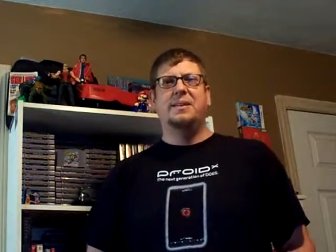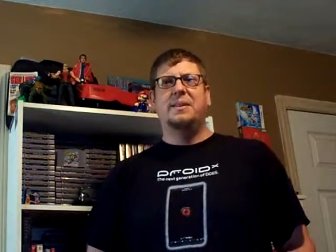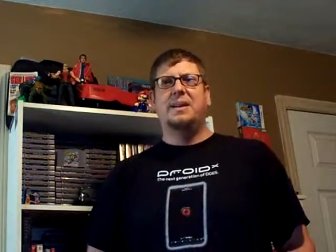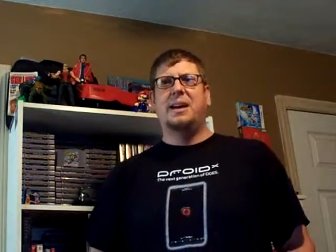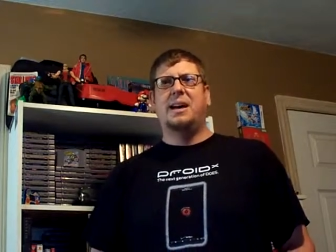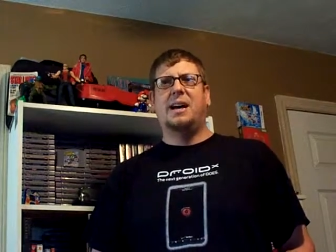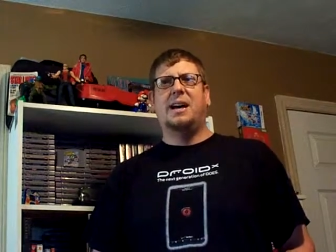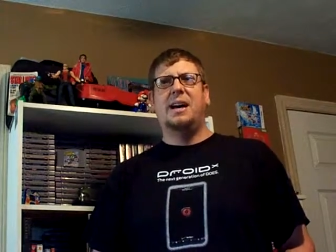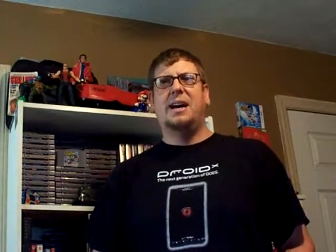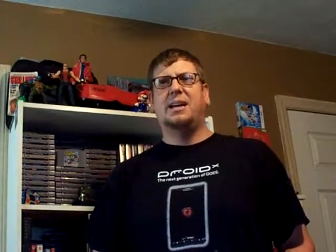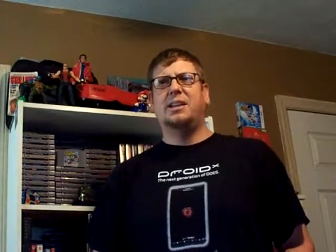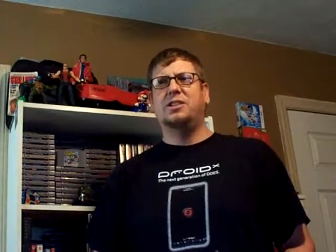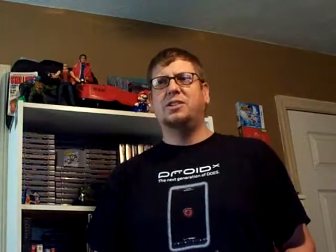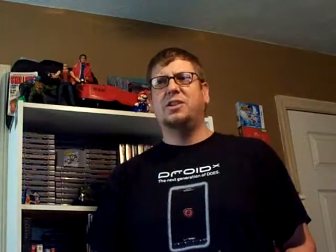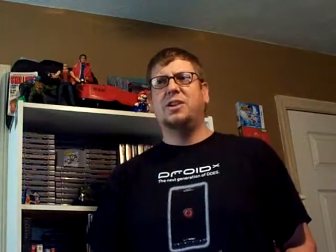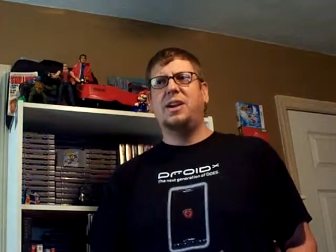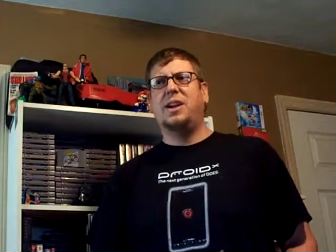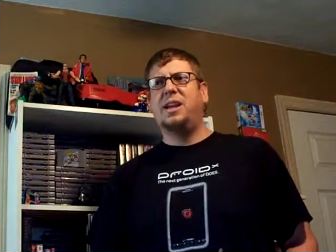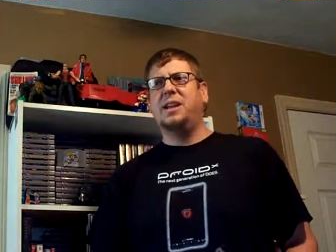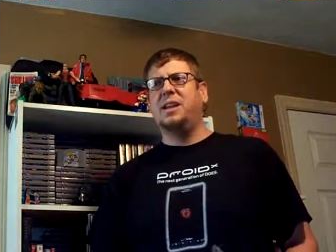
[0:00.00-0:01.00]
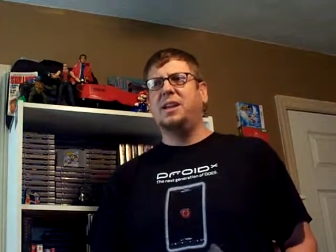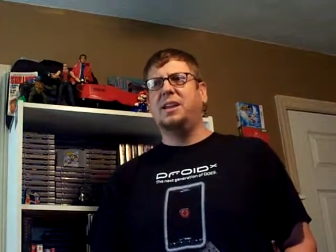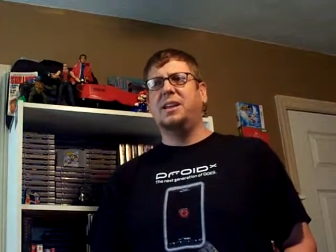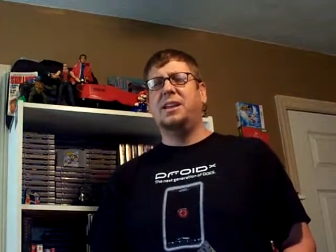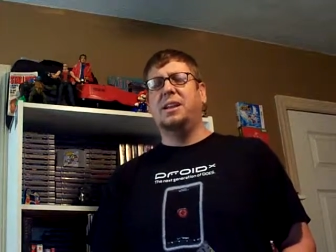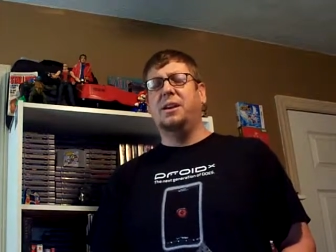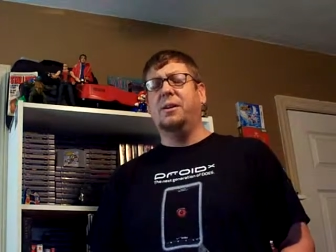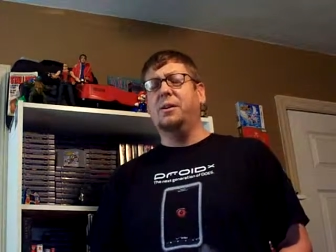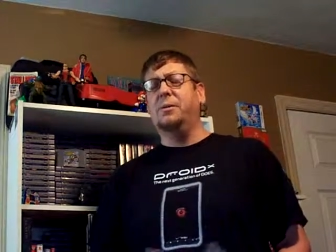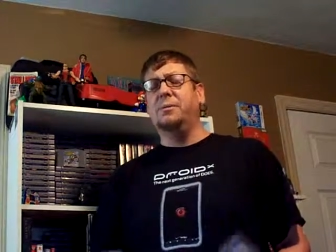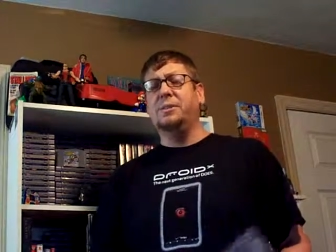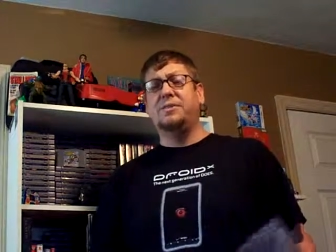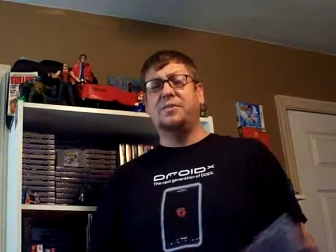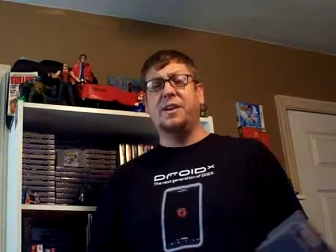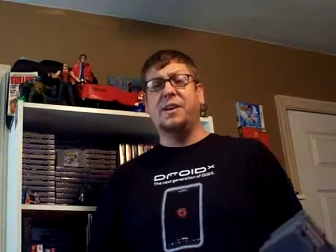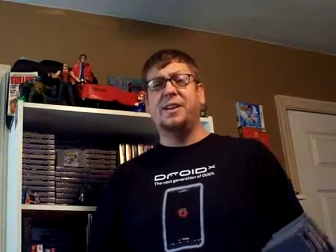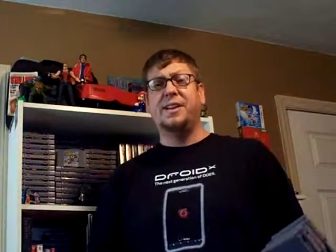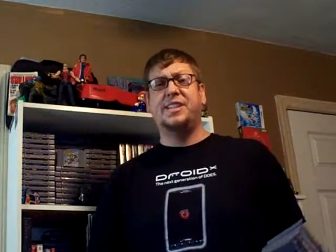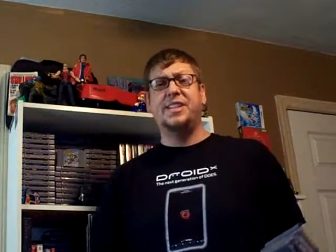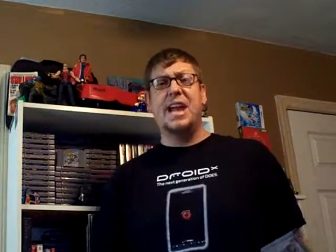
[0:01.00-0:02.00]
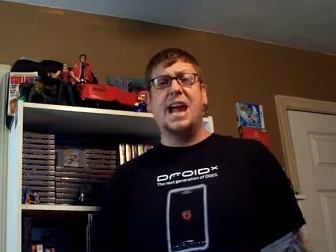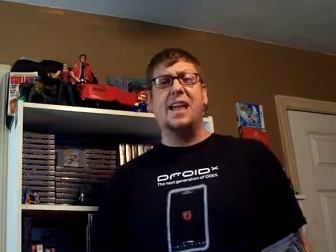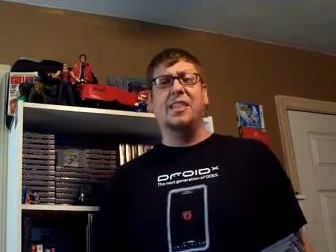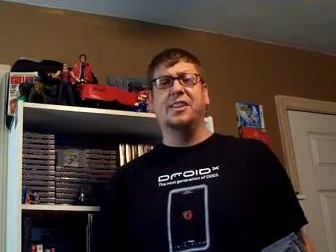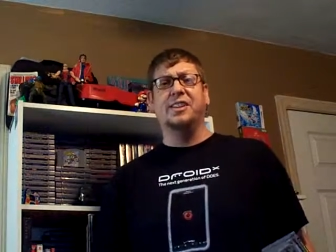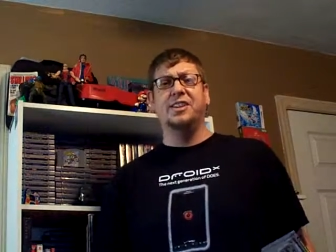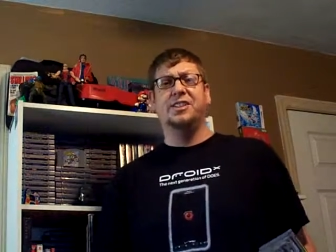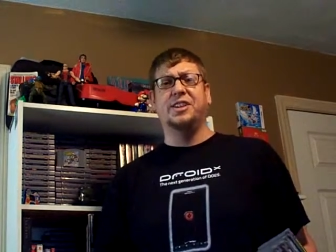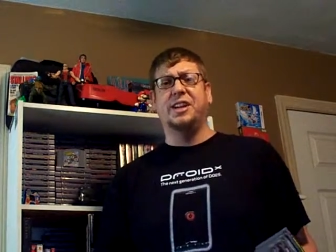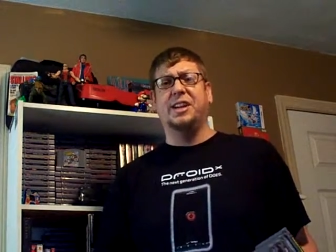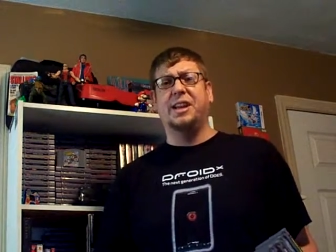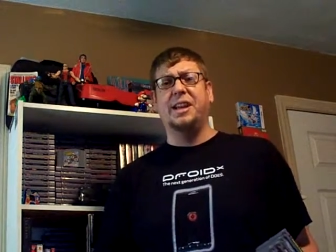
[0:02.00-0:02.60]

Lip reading: it was very challenging.